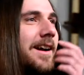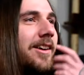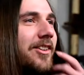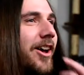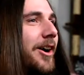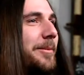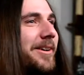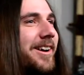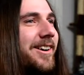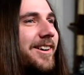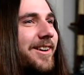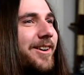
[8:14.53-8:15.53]
No, but I
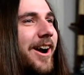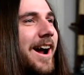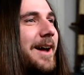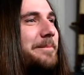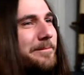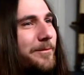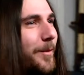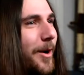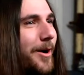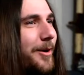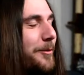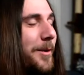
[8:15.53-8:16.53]
got a cramp.
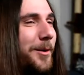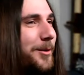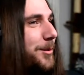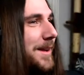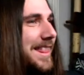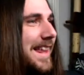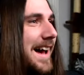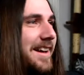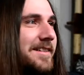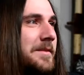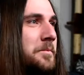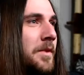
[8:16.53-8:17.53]
What was with that?
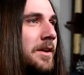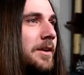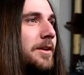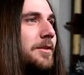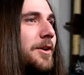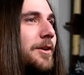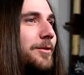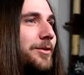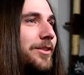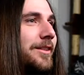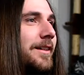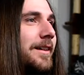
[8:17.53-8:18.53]
Who
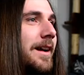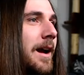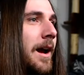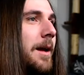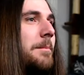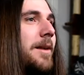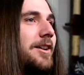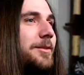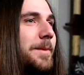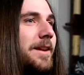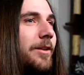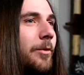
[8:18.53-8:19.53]
knows? It must
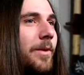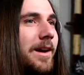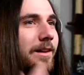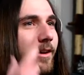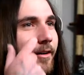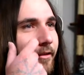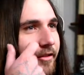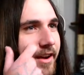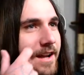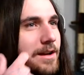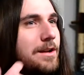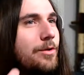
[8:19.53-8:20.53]
be the will of
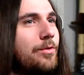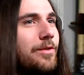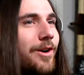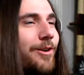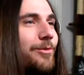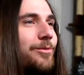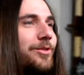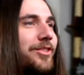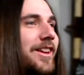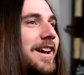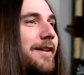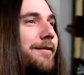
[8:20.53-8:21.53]
he who codes.
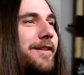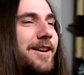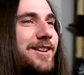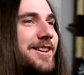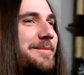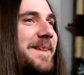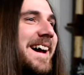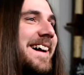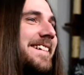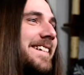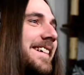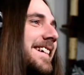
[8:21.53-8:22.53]
Fuck you,
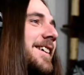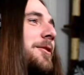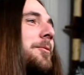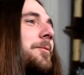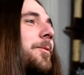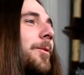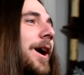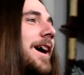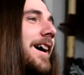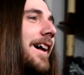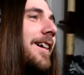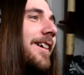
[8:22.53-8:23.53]
man.
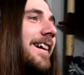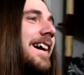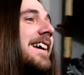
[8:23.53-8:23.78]
Well...